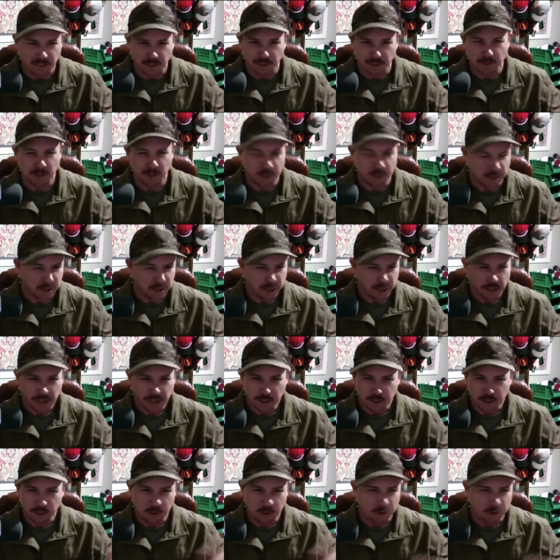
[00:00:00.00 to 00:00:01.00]
Do you do
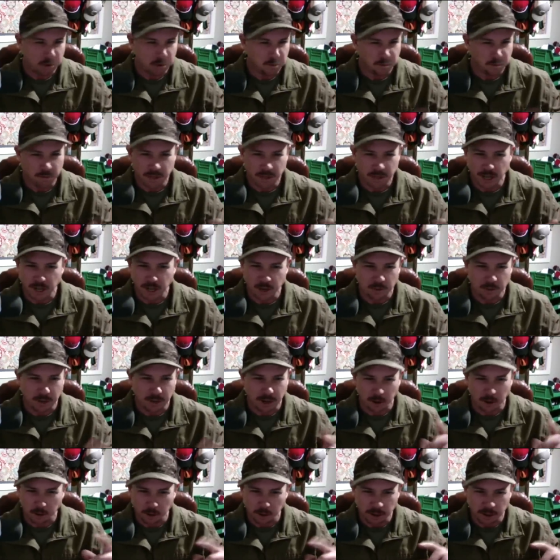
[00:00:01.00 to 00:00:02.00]
you care about
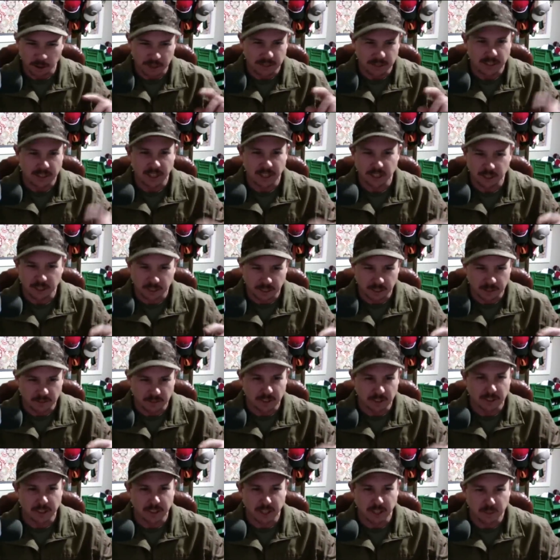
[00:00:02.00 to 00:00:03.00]
orientation of the
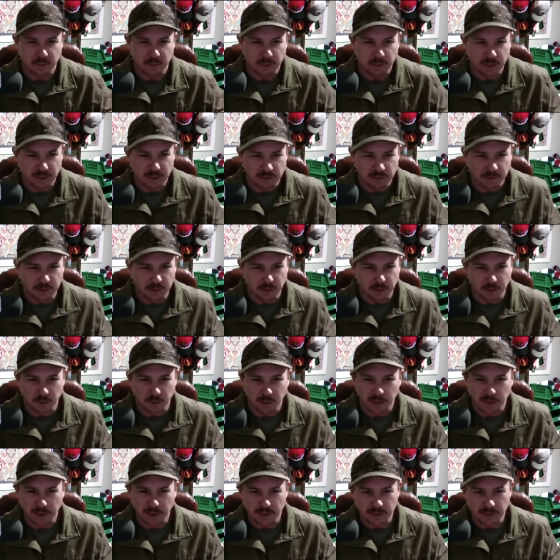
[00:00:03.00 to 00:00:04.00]
seed piece when you're
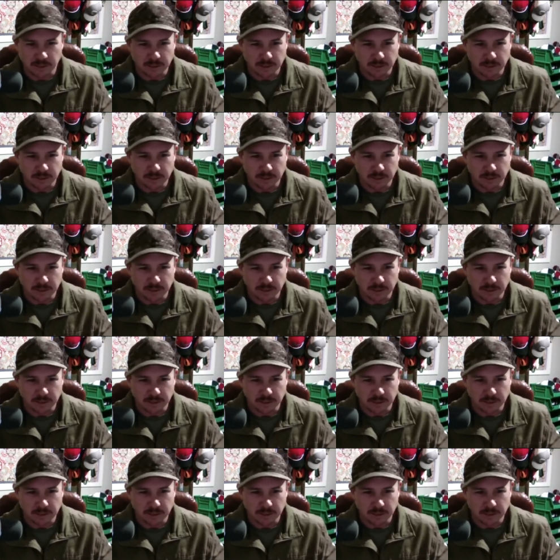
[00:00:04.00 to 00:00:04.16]
planting?